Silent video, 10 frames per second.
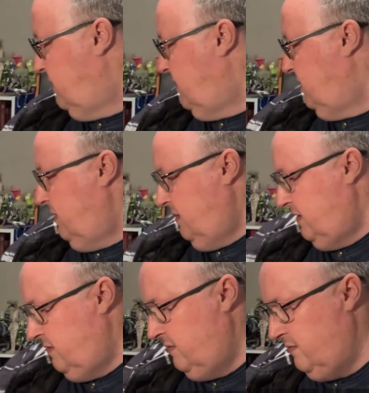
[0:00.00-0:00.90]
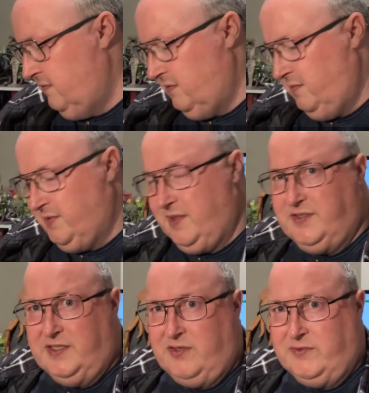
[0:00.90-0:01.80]
And, oops,
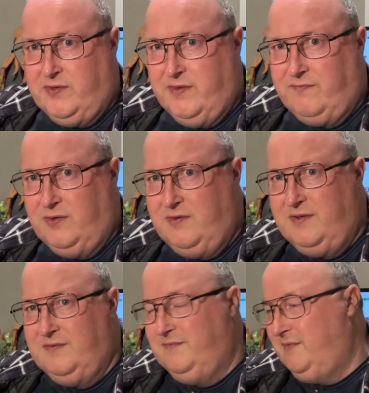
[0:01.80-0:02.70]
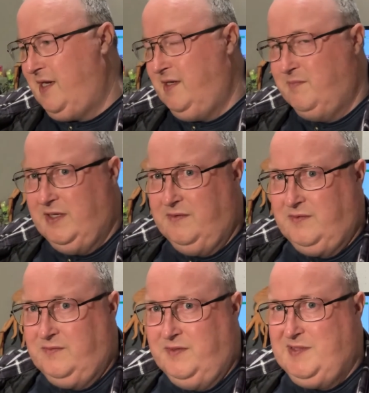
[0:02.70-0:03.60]
there's another one on the floor. It's getting a bit
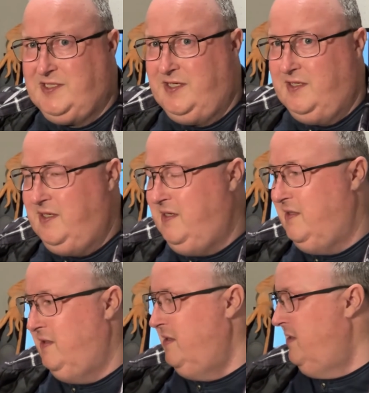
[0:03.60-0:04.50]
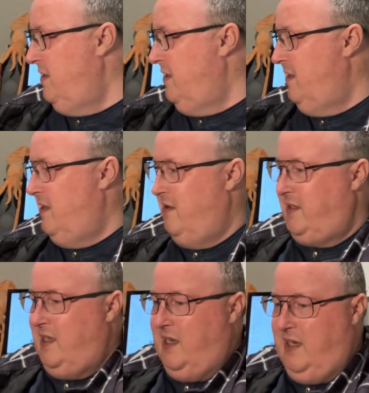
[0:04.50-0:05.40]
messy in here.
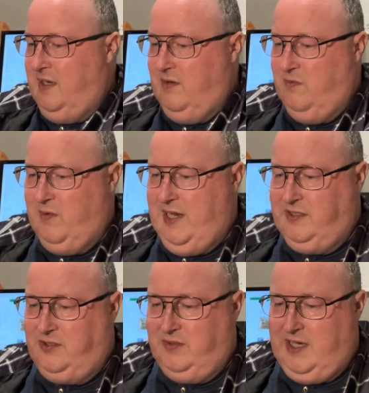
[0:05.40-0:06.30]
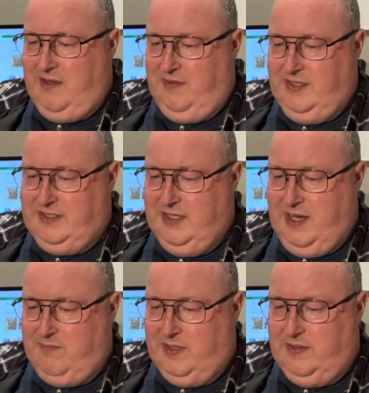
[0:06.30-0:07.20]
Okay, where did you get this
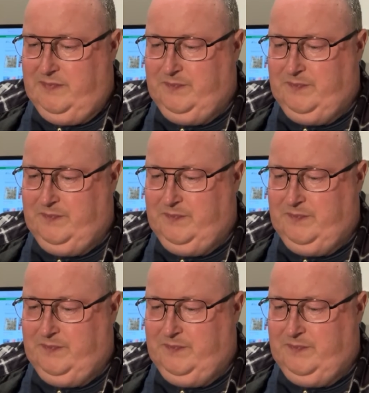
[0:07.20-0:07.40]
number?